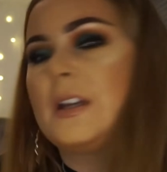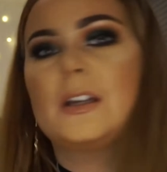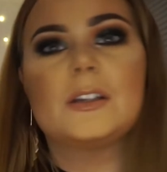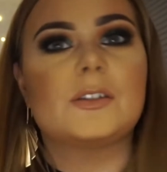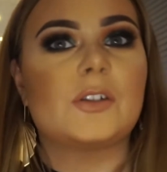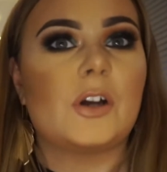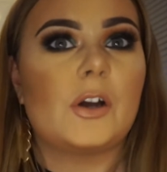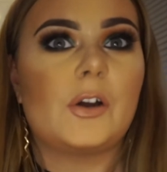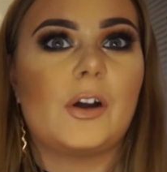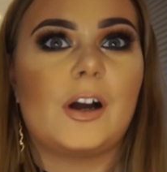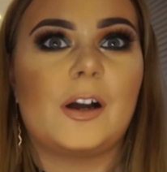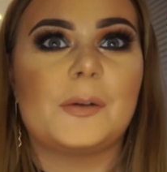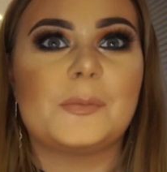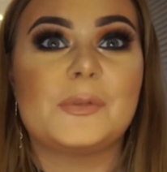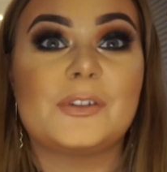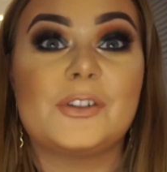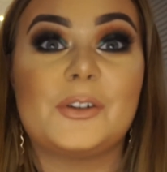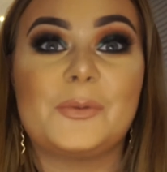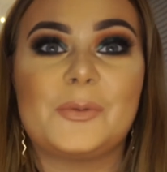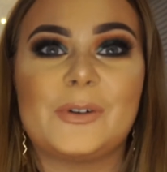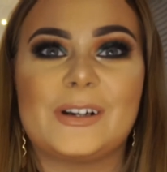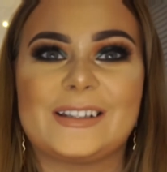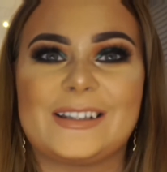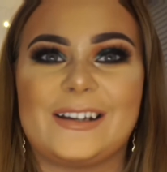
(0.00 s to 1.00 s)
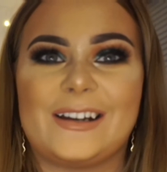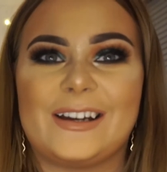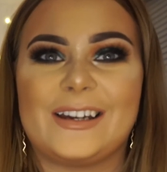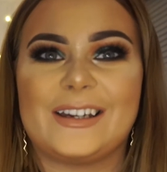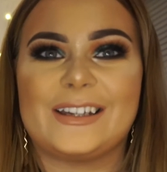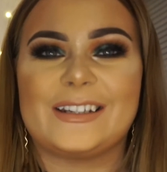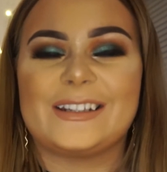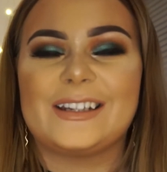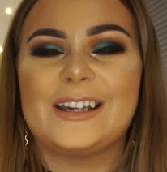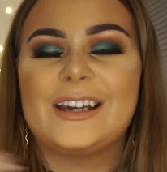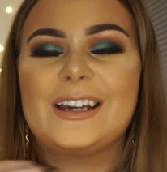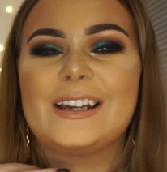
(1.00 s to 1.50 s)
So I'm super
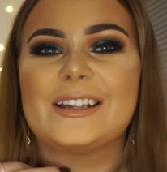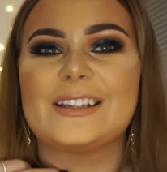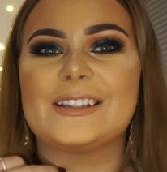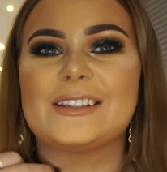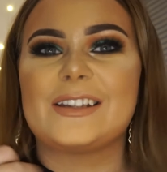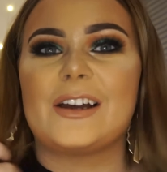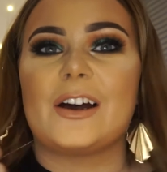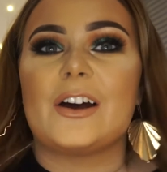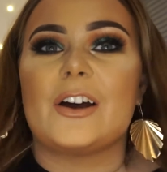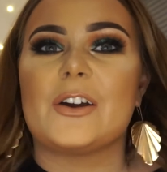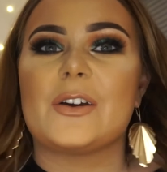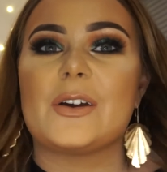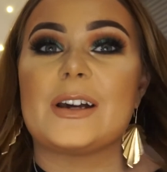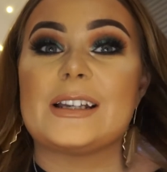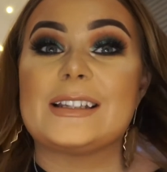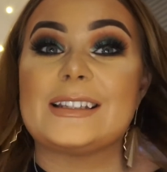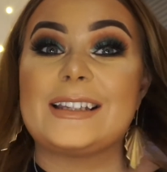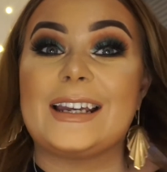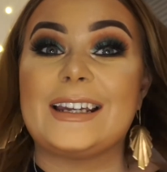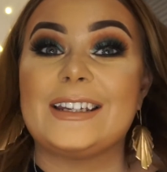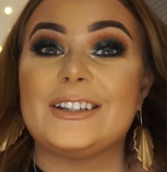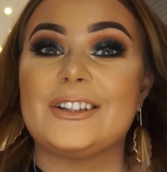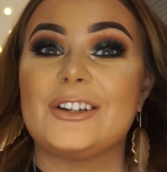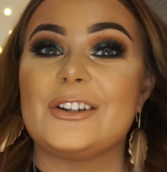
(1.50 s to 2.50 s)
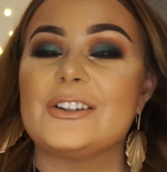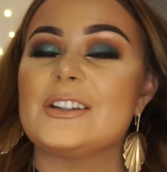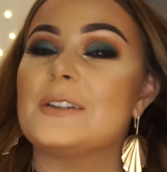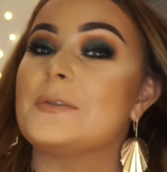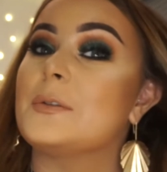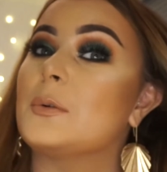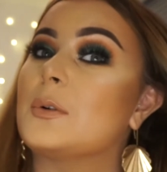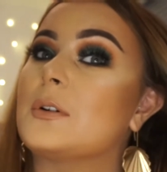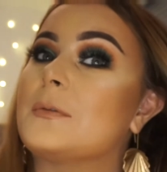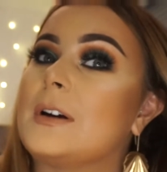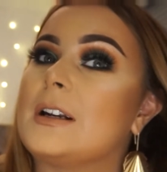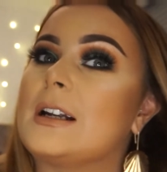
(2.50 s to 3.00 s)
excited. So stay tuned if
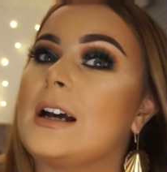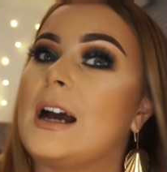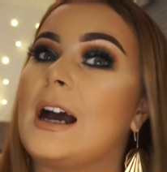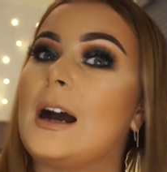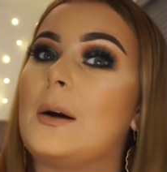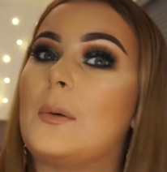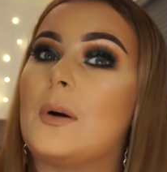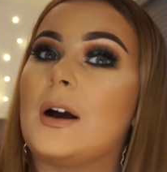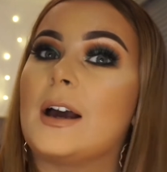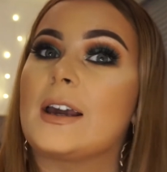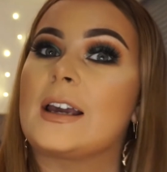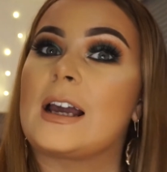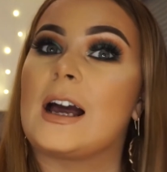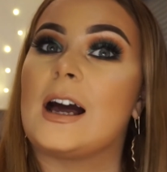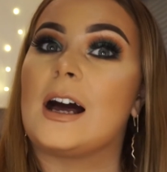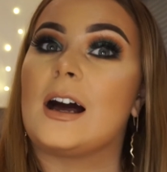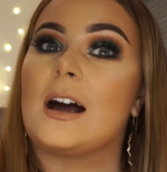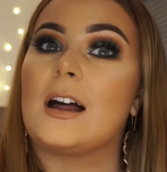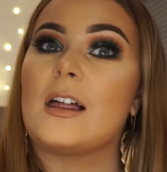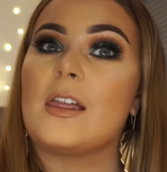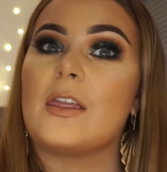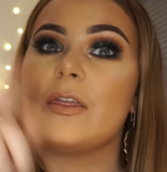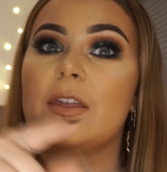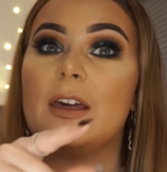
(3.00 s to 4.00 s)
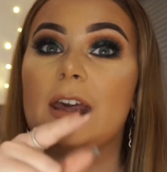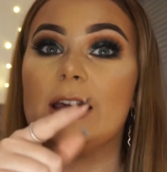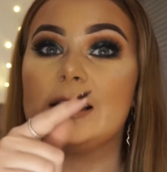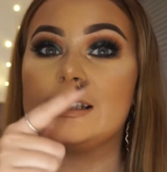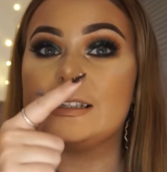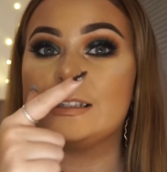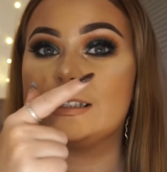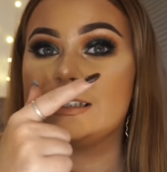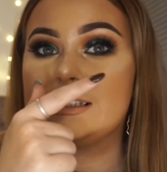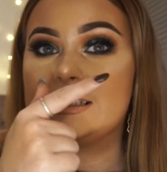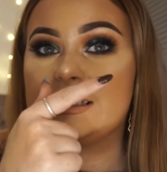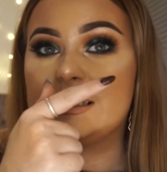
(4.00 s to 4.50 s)
you want to find out how I got
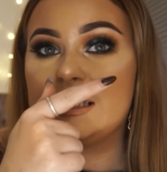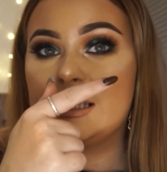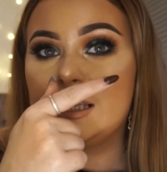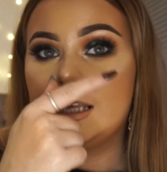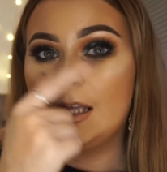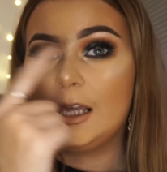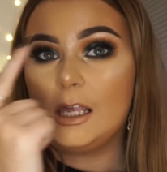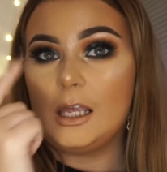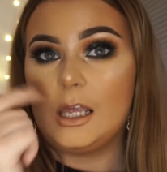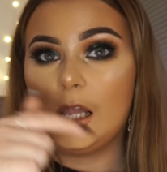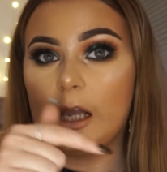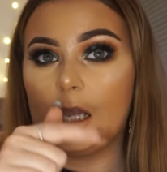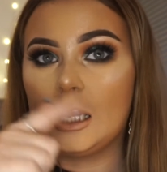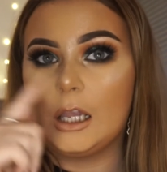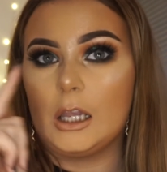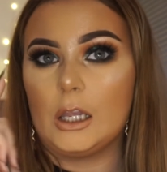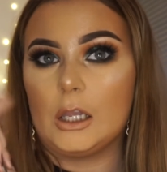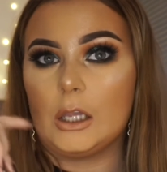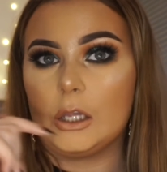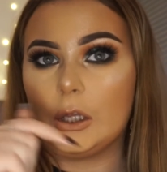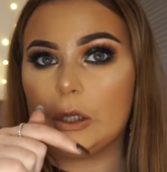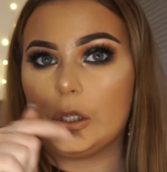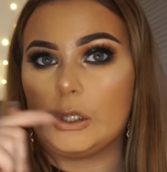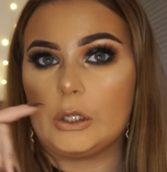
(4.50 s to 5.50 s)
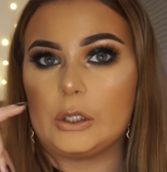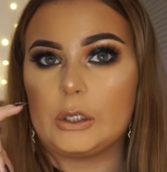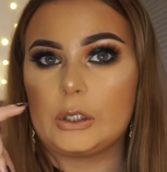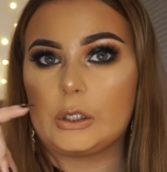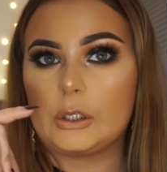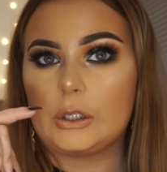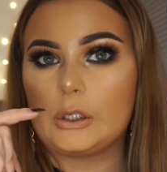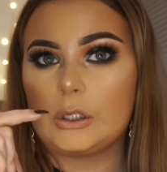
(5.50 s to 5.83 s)
this look.